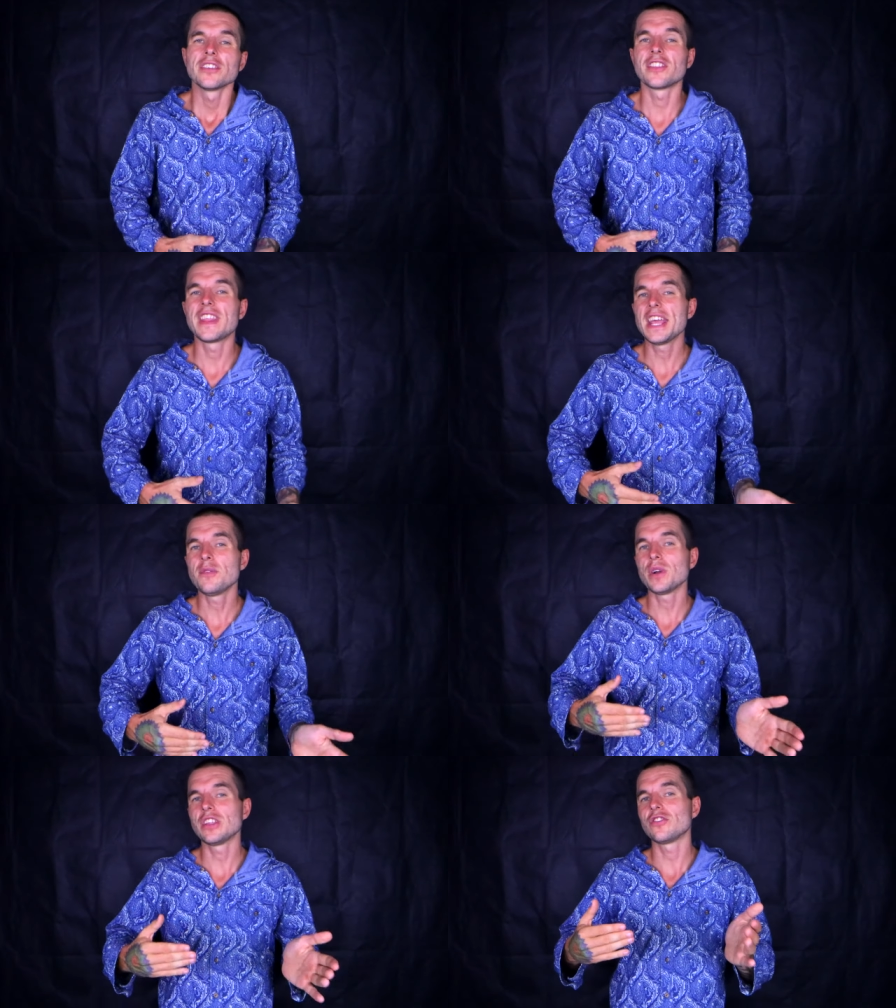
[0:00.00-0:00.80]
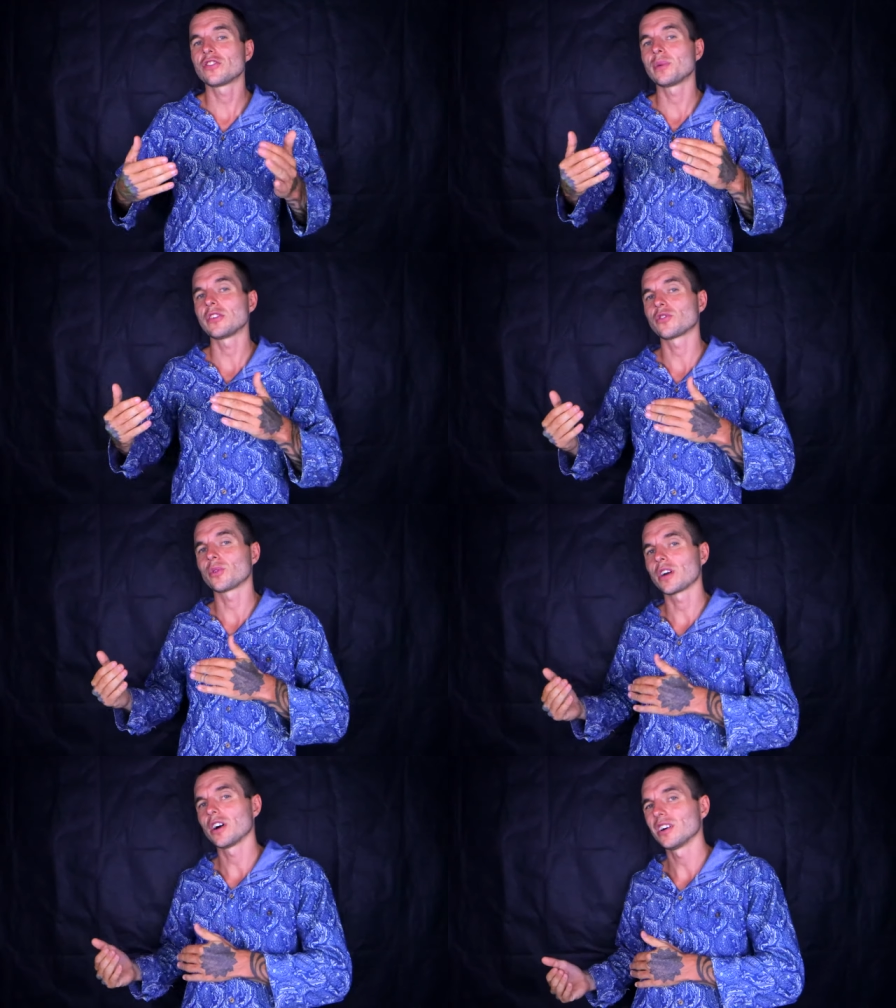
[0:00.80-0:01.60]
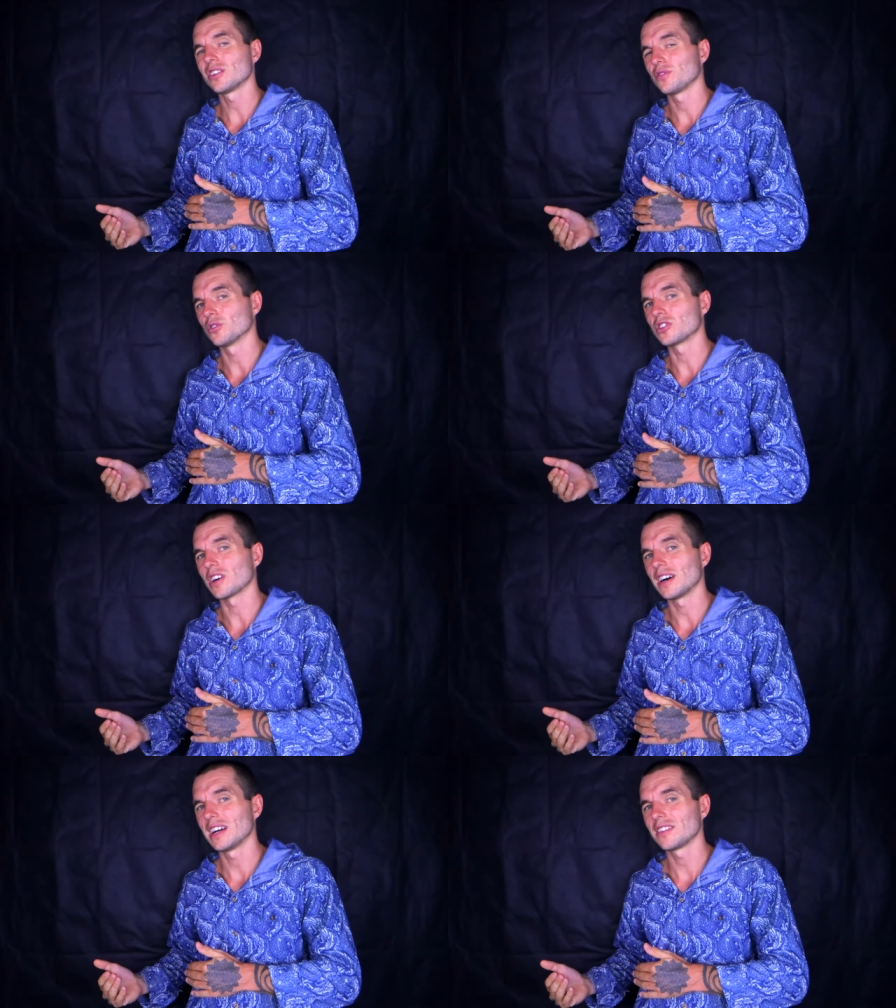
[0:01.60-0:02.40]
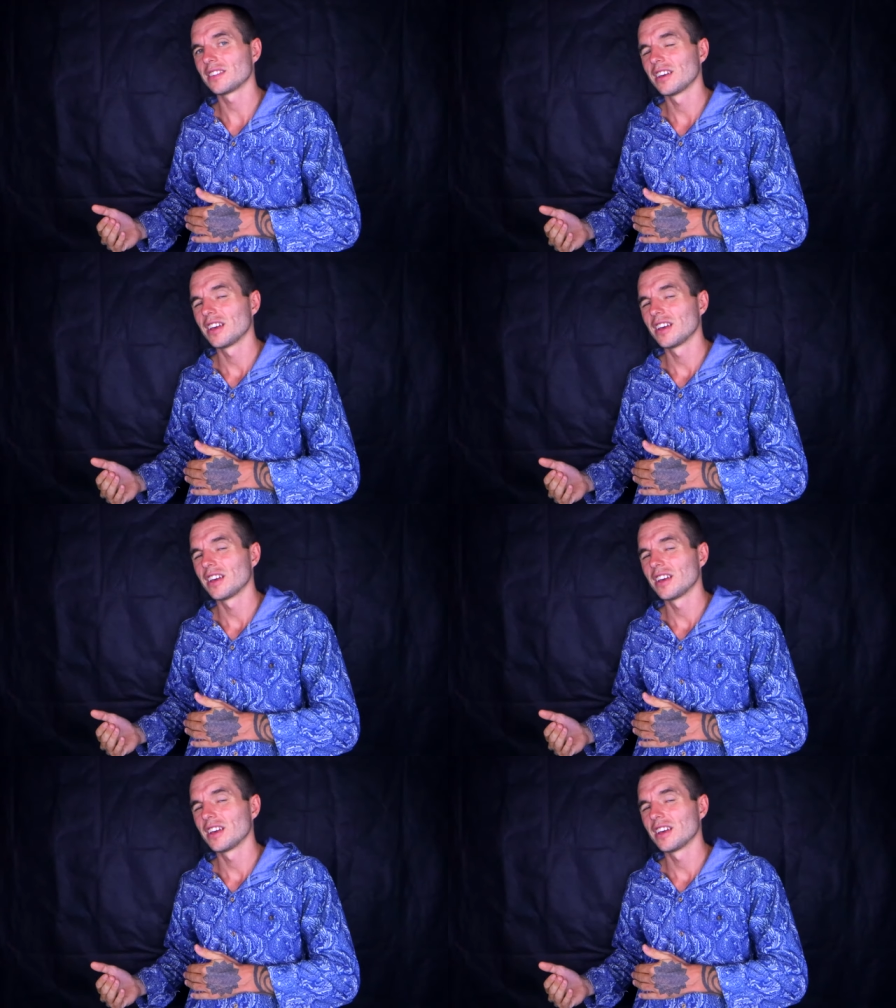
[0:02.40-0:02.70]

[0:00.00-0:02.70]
So then when you switch to a carnivore diet,